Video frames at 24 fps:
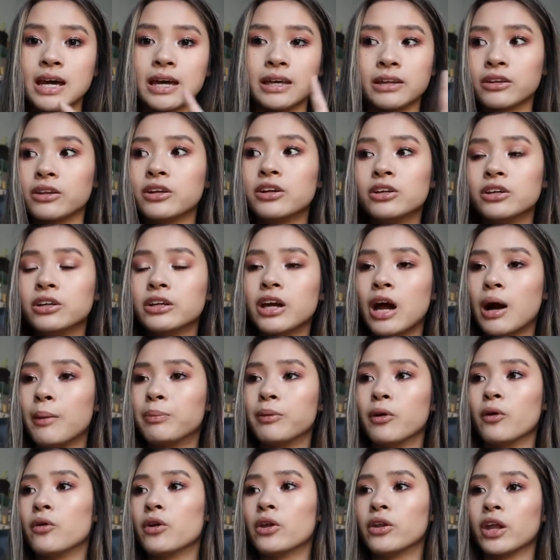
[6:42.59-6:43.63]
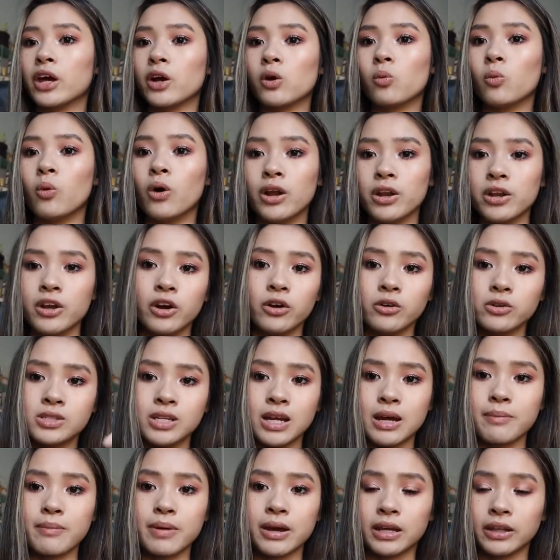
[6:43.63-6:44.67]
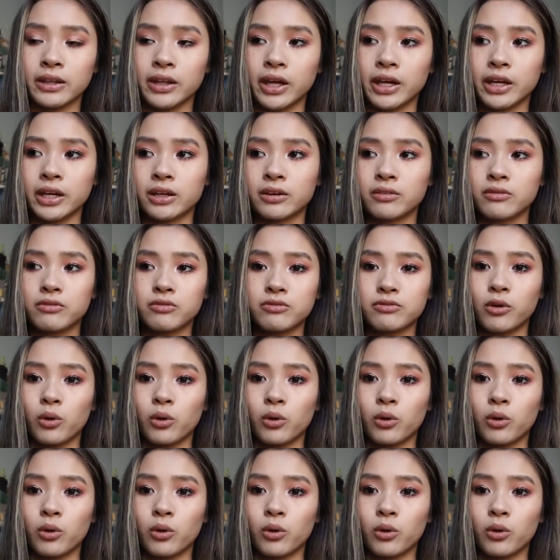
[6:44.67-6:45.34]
I literally uploaded like one notes I made like